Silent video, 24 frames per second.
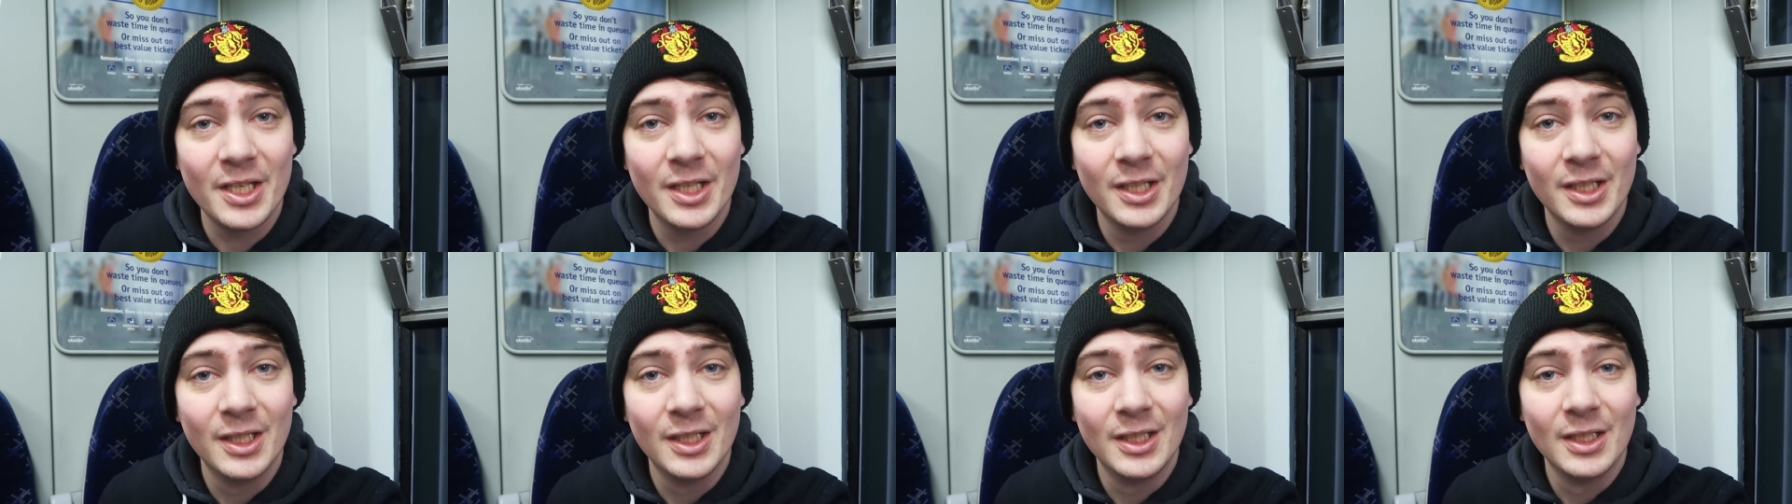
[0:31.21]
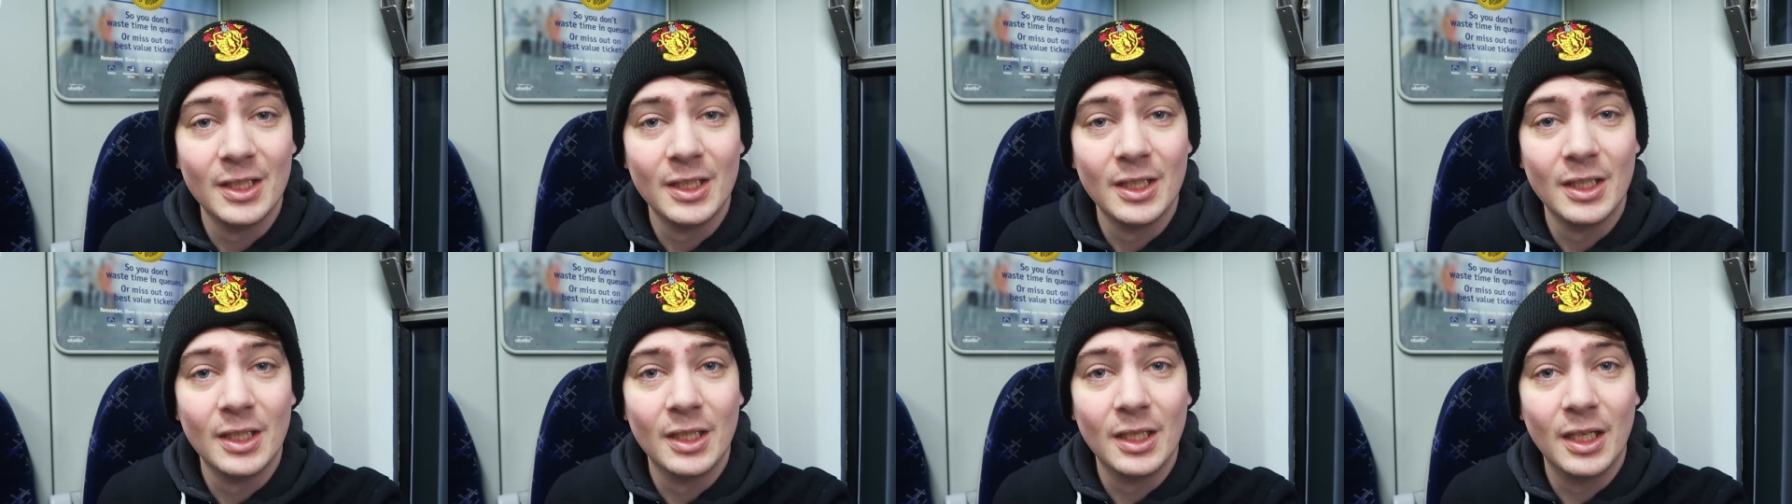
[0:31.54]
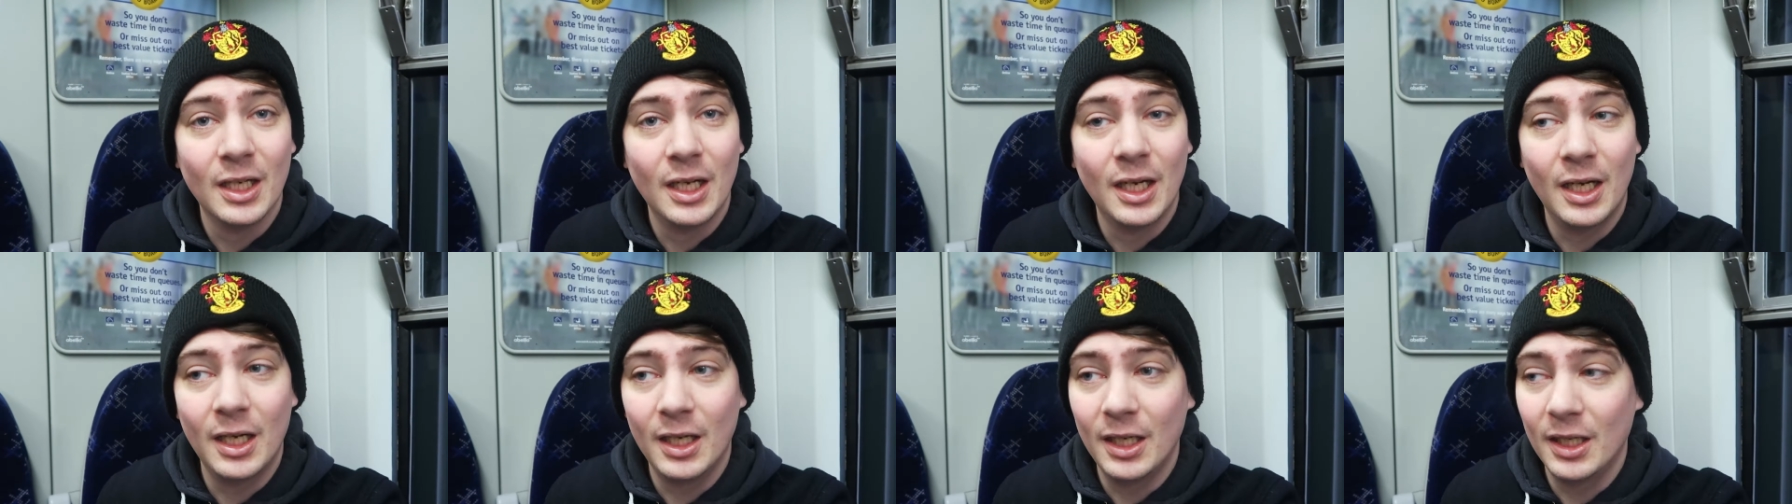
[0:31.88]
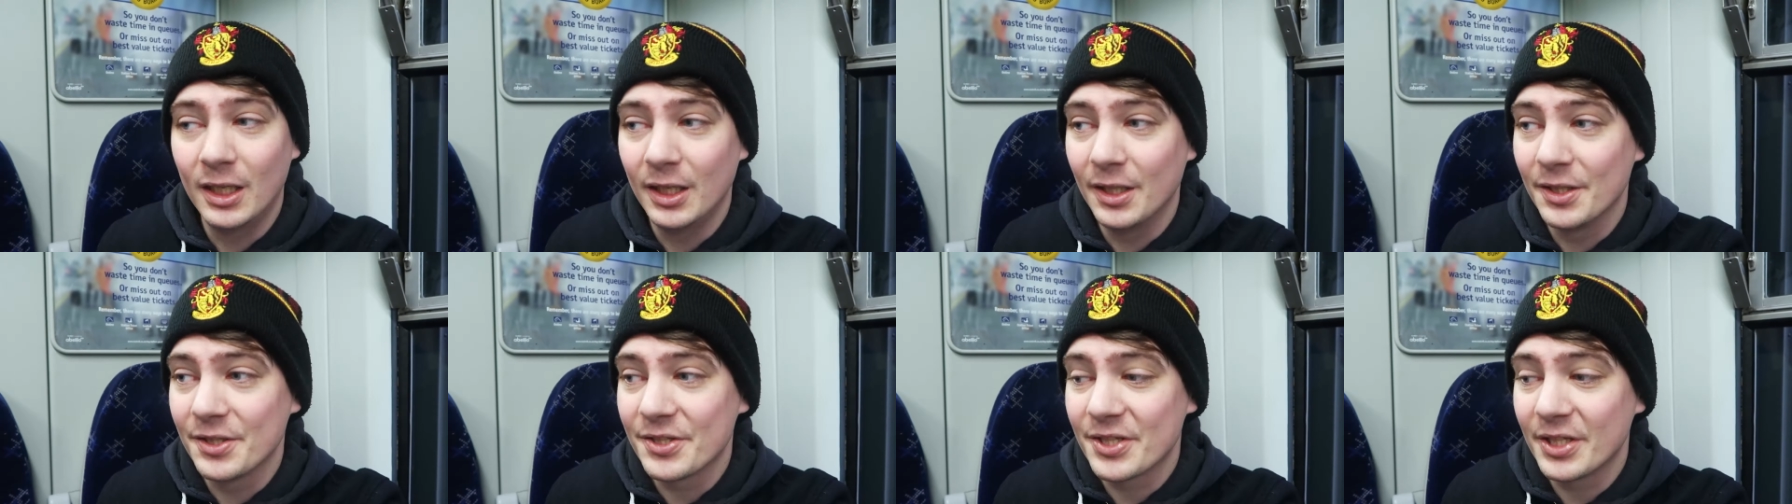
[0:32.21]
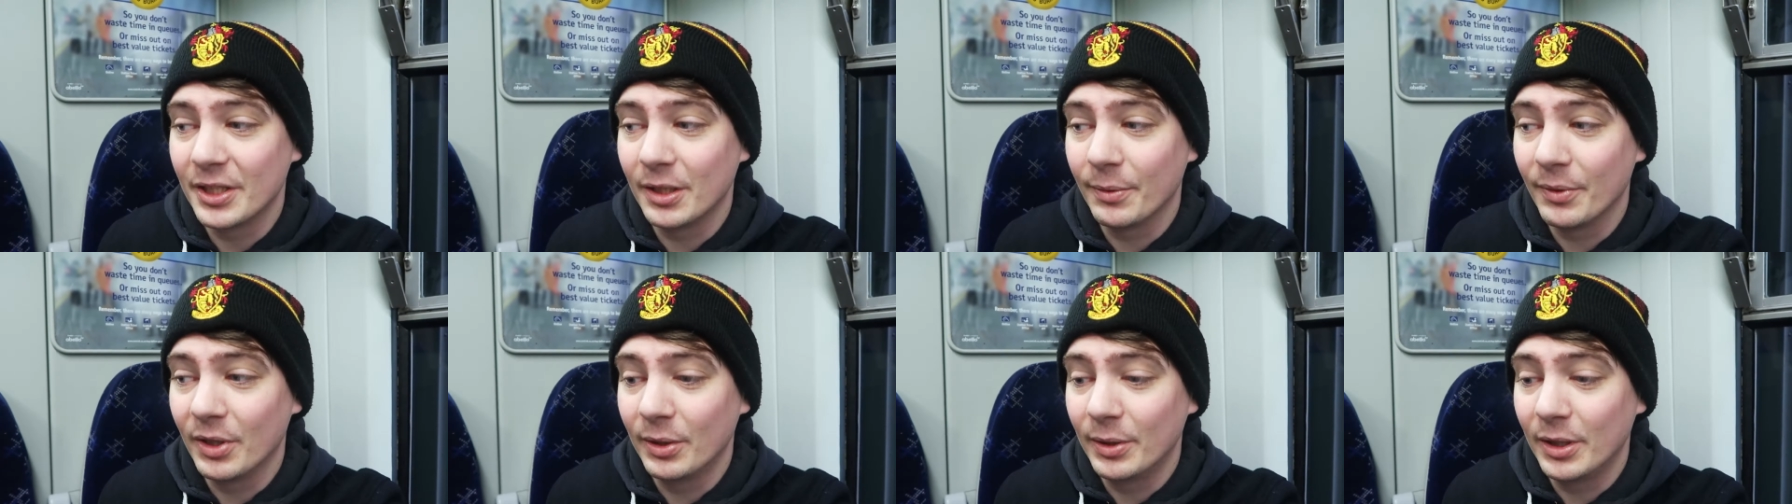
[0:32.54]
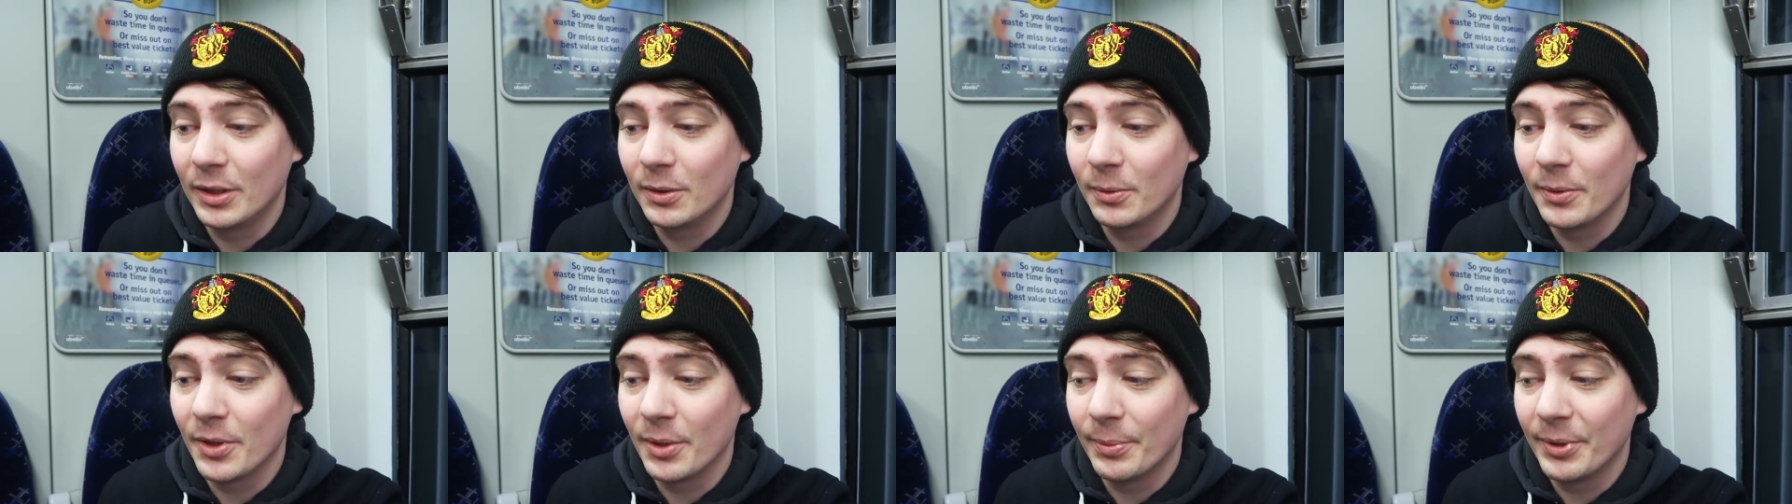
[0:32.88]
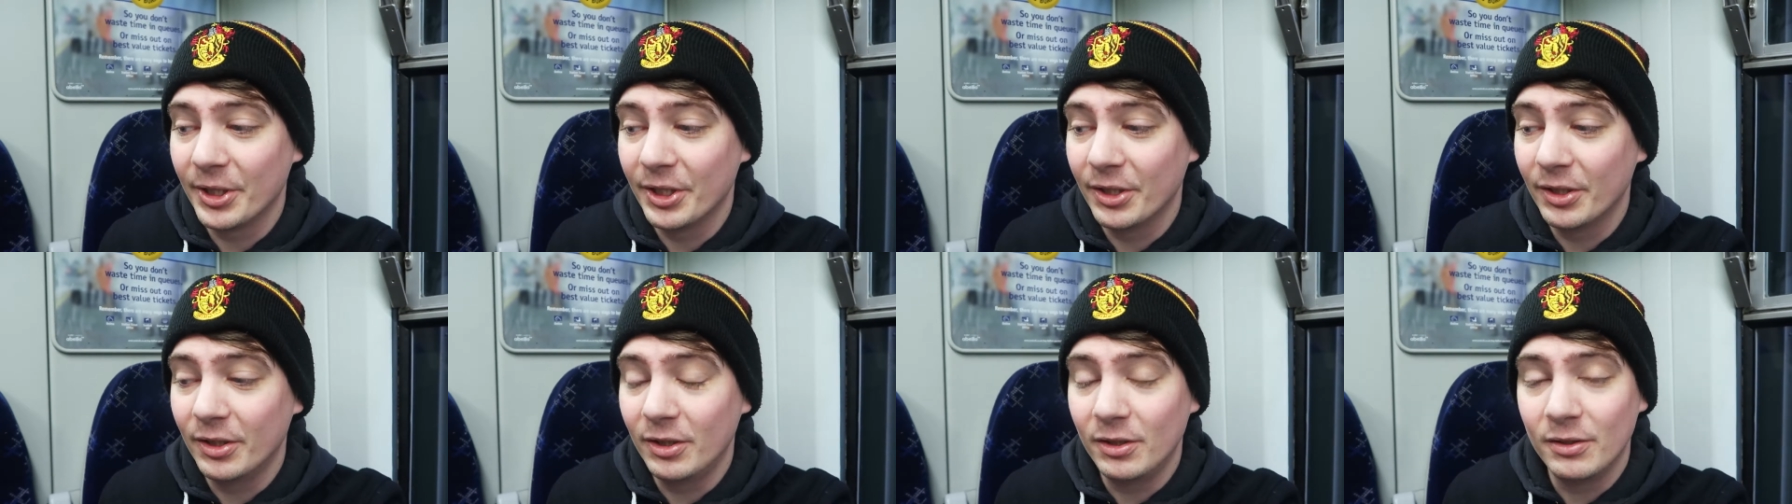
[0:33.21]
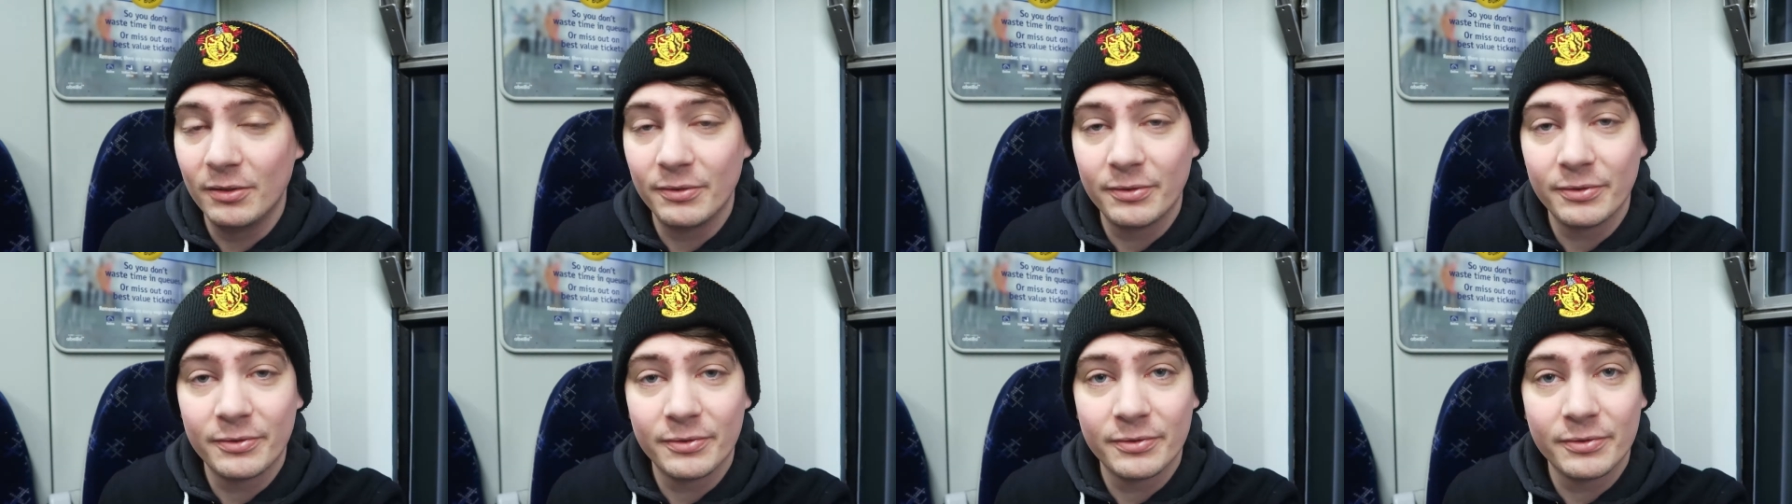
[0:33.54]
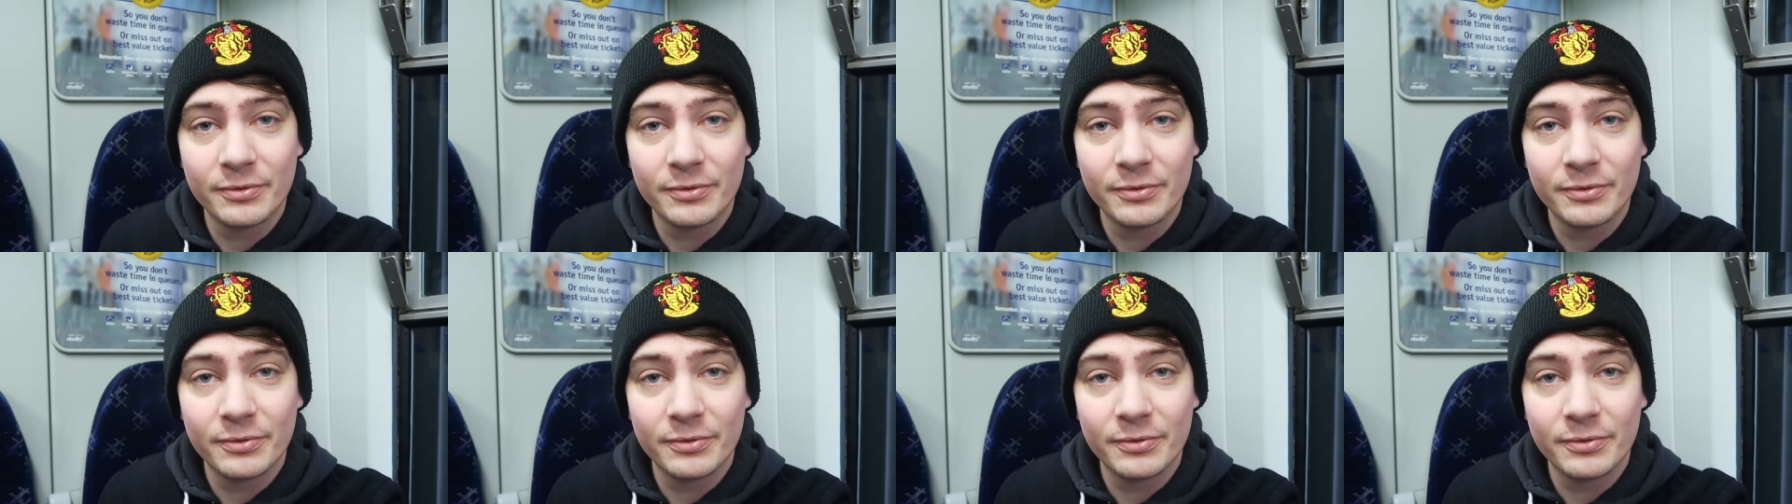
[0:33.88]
And help them out with a bit of